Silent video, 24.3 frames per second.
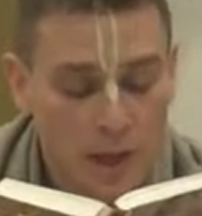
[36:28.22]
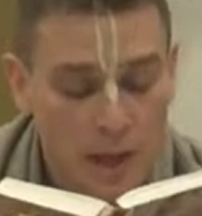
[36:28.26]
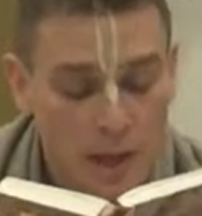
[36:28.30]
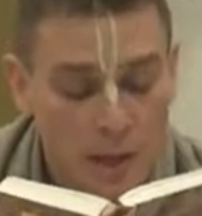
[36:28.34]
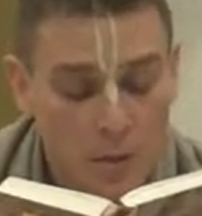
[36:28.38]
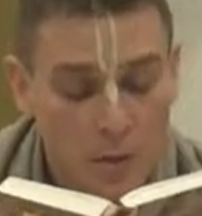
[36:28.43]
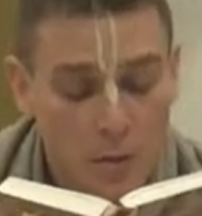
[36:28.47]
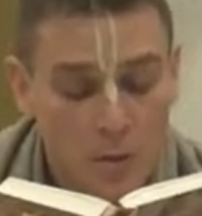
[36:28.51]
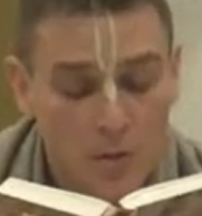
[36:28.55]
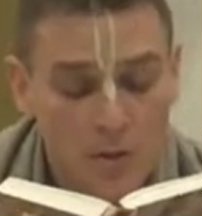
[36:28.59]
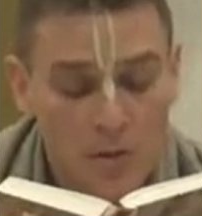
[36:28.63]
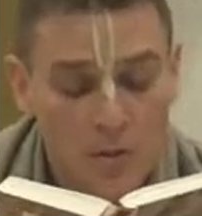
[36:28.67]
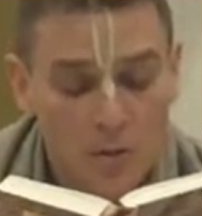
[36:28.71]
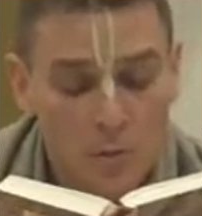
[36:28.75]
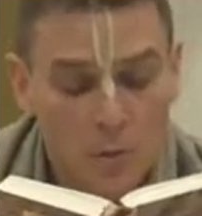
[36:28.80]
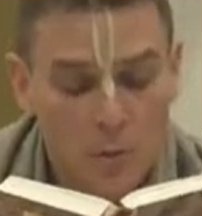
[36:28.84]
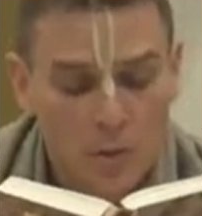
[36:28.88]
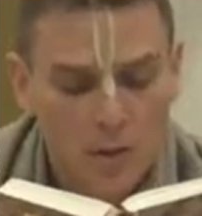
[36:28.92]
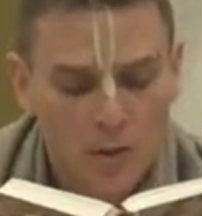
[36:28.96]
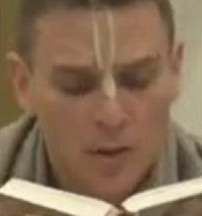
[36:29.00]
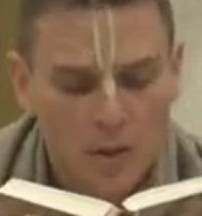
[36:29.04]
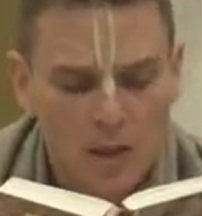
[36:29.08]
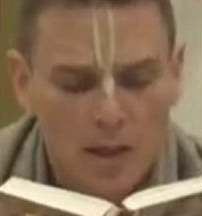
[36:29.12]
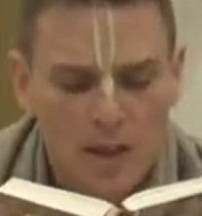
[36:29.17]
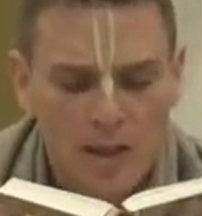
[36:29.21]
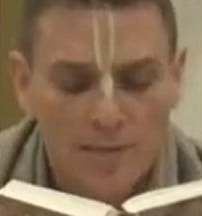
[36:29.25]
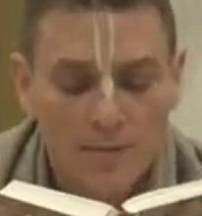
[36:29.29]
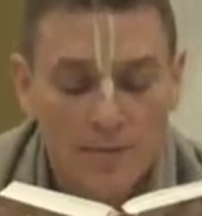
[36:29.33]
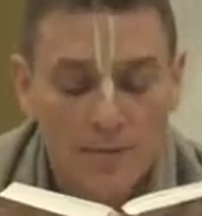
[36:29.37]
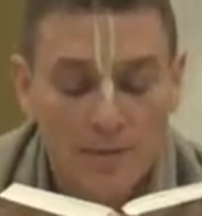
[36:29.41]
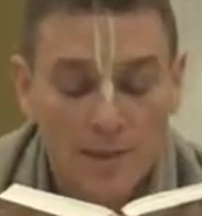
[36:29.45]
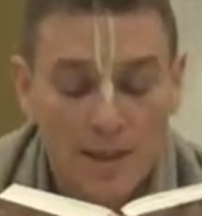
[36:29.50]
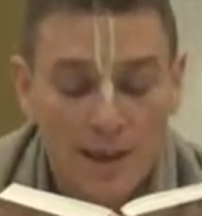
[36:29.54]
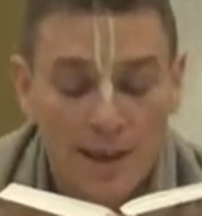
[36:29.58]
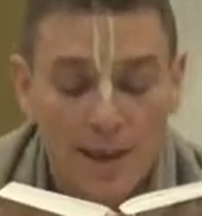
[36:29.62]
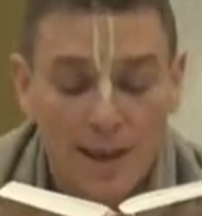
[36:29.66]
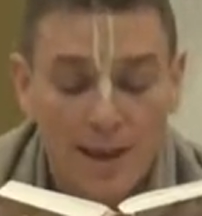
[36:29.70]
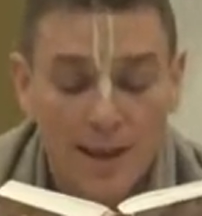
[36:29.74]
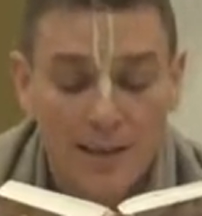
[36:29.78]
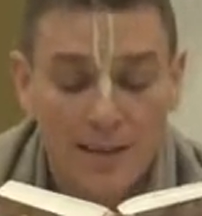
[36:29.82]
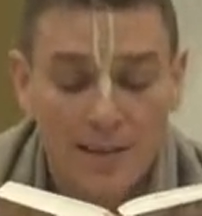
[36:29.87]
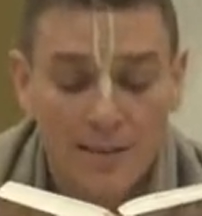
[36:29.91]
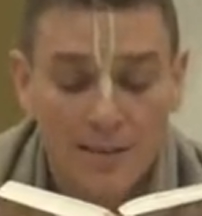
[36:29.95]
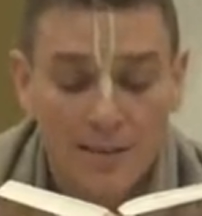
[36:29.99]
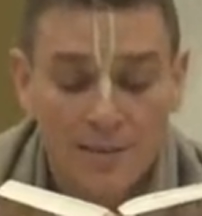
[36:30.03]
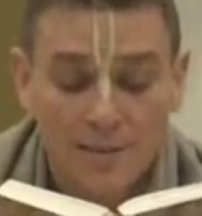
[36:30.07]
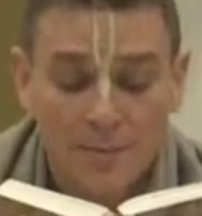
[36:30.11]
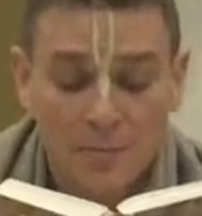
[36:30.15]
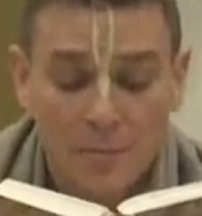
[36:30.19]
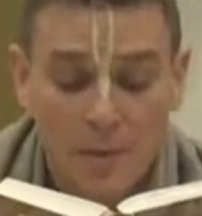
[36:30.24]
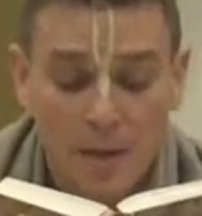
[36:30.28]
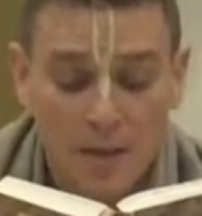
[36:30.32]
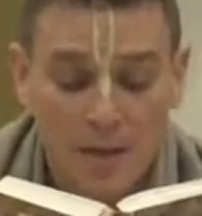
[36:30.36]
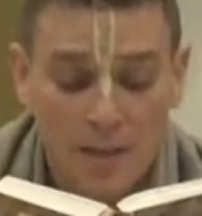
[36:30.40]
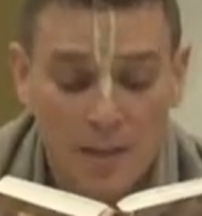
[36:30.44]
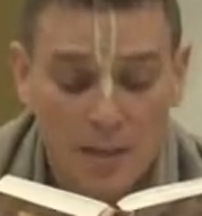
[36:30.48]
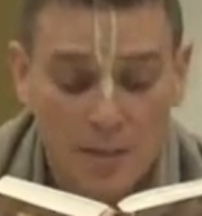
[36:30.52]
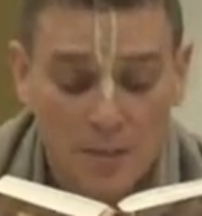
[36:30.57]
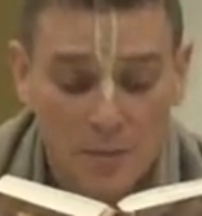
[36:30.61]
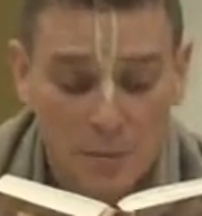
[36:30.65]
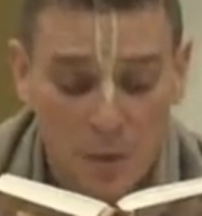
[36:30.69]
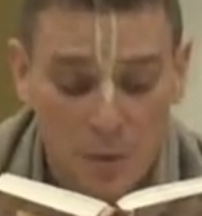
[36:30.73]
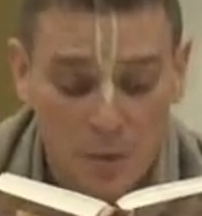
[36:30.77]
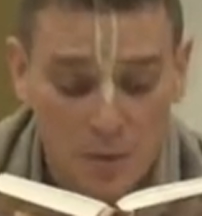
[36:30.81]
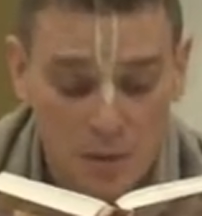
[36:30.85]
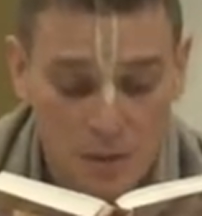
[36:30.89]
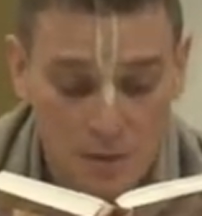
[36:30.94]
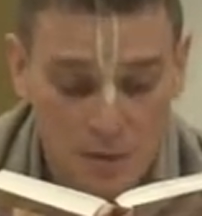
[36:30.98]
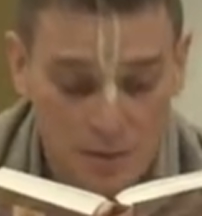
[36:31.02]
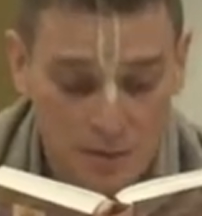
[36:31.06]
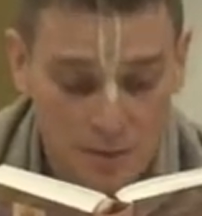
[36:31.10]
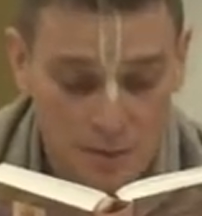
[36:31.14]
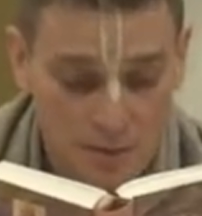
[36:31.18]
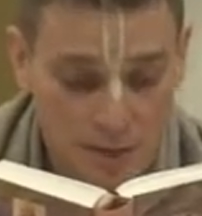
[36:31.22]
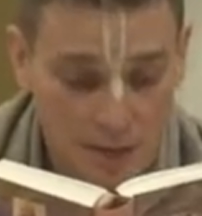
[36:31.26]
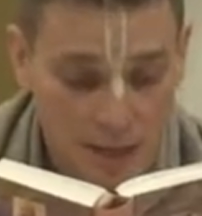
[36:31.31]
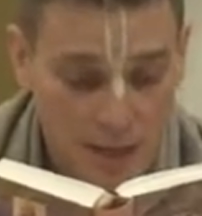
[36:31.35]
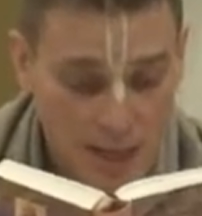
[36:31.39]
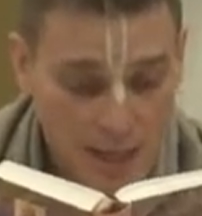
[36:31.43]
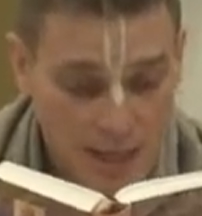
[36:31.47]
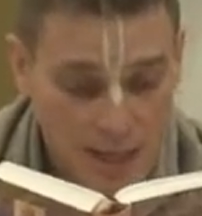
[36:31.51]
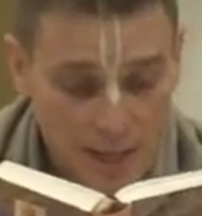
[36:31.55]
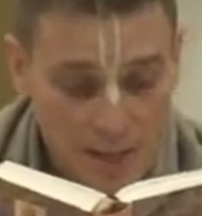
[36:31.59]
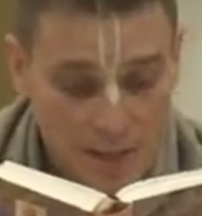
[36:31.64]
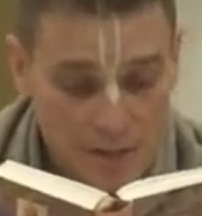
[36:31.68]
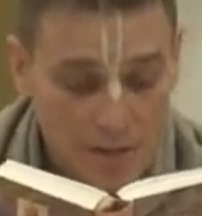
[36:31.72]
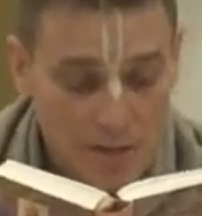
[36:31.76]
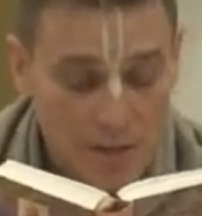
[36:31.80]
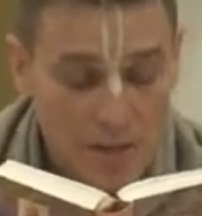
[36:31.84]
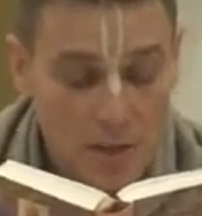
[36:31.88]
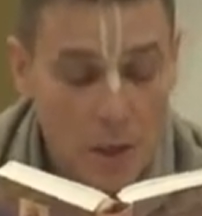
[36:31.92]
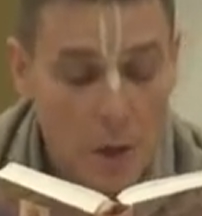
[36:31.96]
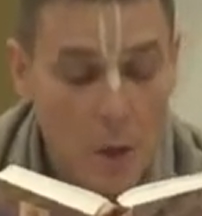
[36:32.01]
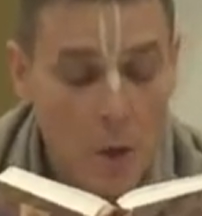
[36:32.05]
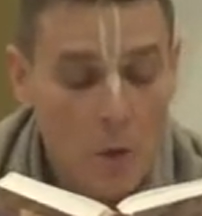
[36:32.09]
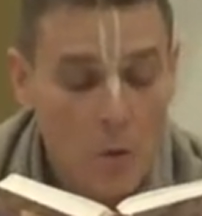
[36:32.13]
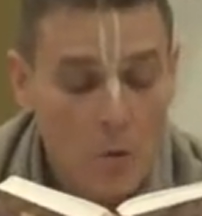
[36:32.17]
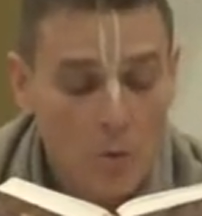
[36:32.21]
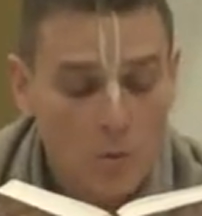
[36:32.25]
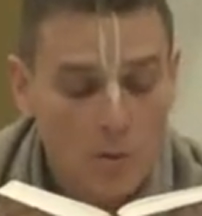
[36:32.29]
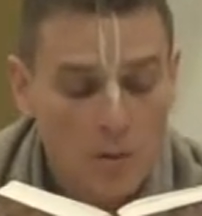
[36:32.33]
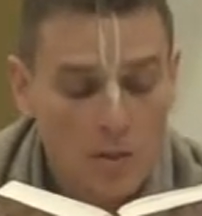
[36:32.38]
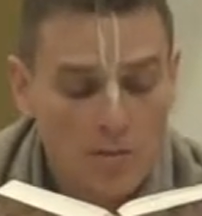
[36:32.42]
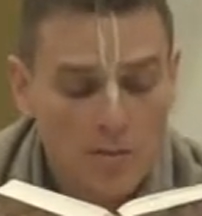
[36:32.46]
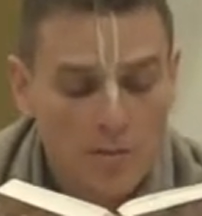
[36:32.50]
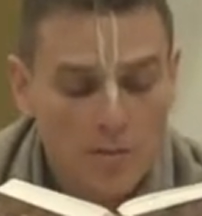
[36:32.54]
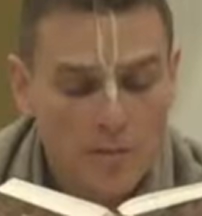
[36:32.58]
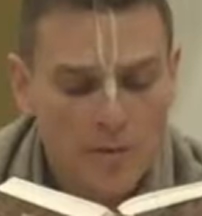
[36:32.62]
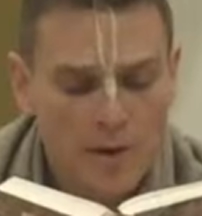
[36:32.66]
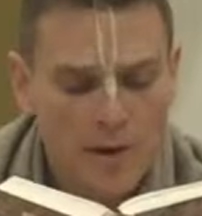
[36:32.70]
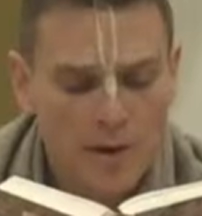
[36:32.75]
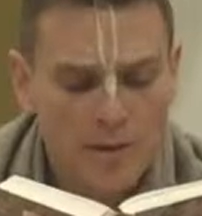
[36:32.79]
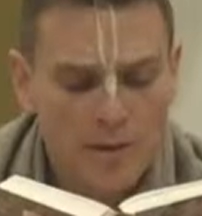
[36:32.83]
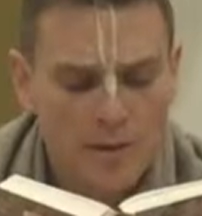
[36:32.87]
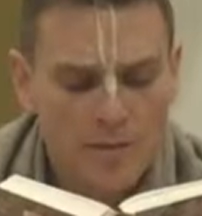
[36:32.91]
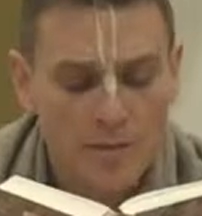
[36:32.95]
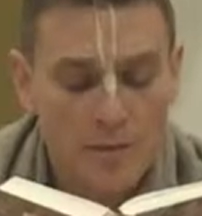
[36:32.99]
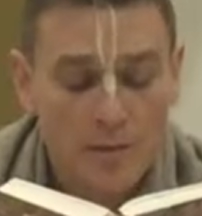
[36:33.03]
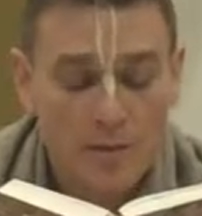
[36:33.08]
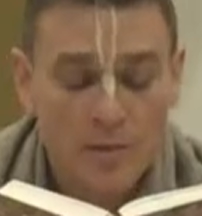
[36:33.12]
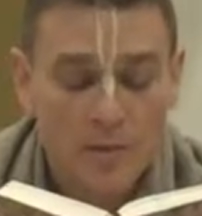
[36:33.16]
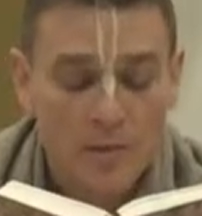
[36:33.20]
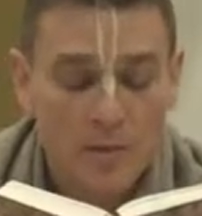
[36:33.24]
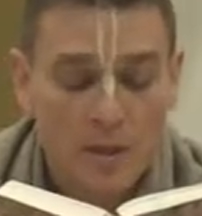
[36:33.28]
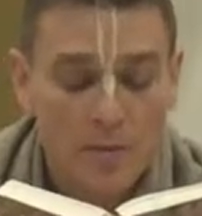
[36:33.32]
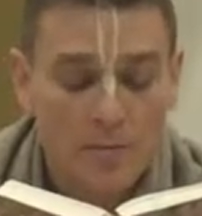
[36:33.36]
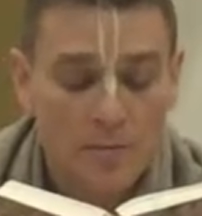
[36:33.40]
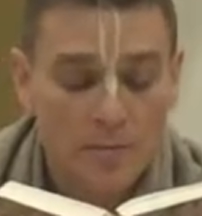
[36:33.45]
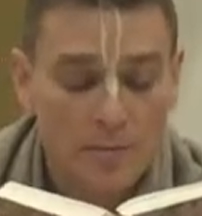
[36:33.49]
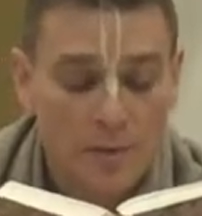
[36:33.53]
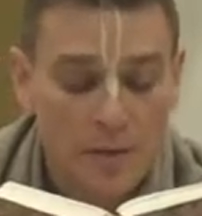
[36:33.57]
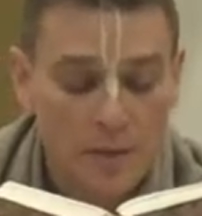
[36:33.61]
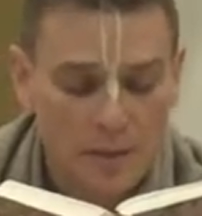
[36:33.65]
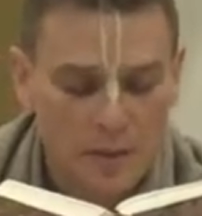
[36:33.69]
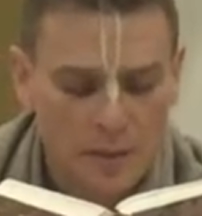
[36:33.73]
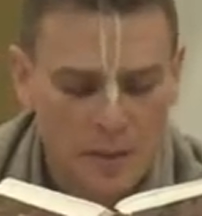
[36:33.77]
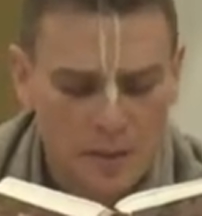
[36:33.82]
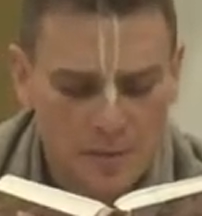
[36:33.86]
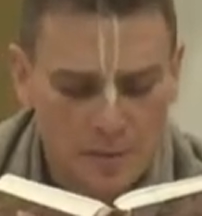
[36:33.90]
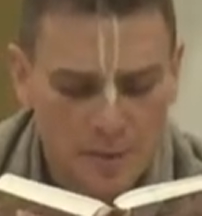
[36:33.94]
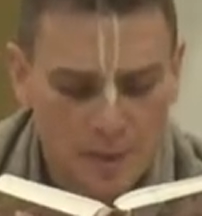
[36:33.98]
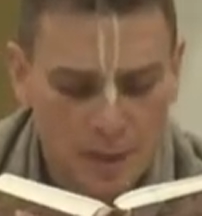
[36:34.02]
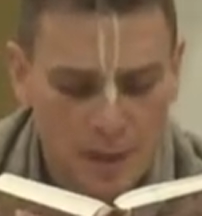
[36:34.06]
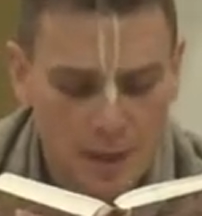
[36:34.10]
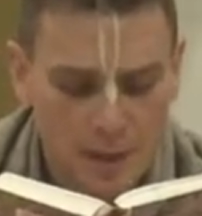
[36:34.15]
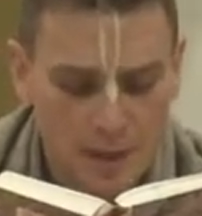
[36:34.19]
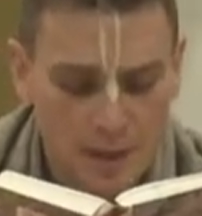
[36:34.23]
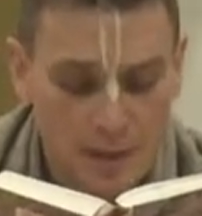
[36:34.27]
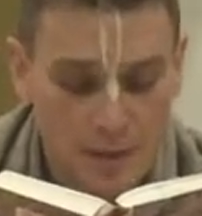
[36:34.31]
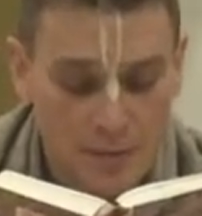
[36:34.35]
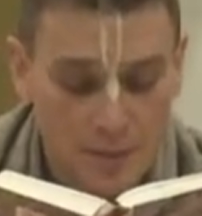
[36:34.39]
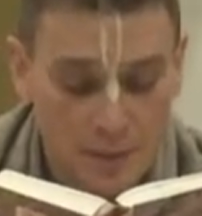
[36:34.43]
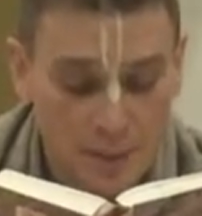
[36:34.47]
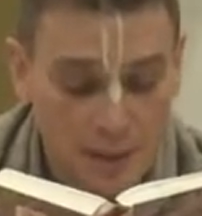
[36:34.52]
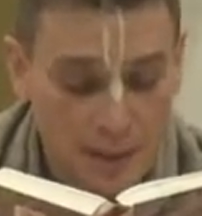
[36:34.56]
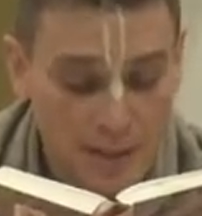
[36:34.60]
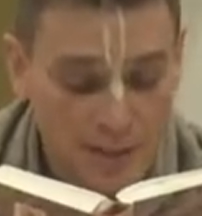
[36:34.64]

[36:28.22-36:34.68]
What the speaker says: in order to enliven the hearts of many devotees. He is the only friend of the suffering living